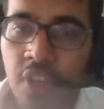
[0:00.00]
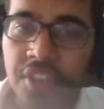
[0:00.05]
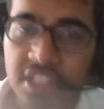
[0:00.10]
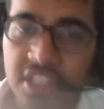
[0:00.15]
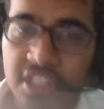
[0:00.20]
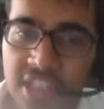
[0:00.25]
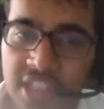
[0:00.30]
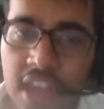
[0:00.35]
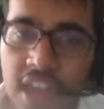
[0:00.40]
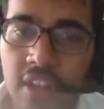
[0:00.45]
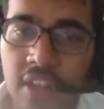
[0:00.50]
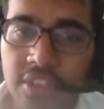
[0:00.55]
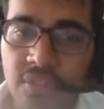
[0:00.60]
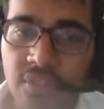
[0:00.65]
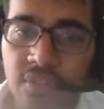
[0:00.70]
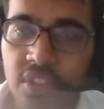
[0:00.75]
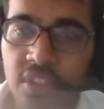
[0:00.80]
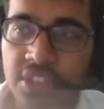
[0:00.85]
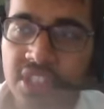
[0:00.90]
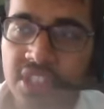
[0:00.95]
the talent
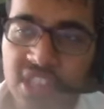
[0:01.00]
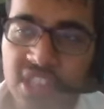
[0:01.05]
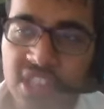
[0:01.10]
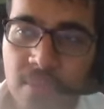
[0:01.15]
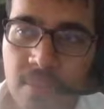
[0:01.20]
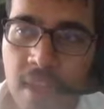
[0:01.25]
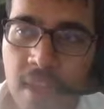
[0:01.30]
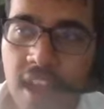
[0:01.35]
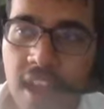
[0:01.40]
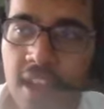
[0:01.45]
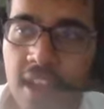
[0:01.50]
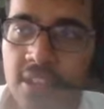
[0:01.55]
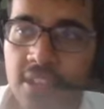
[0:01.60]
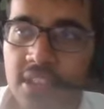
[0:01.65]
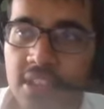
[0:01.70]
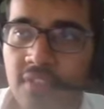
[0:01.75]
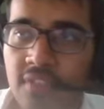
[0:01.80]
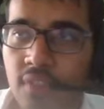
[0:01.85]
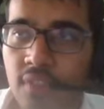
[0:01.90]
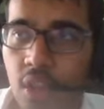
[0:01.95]
for this team has
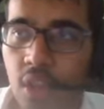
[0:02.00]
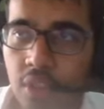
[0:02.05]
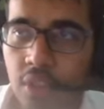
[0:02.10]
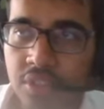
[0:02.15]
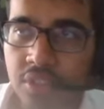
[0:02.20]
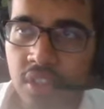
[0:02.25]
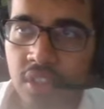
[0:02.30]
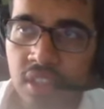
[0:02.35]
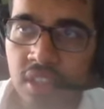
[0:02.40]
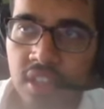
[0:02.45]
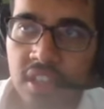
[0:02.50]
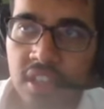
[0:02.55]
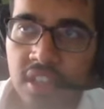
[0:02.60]
and for all the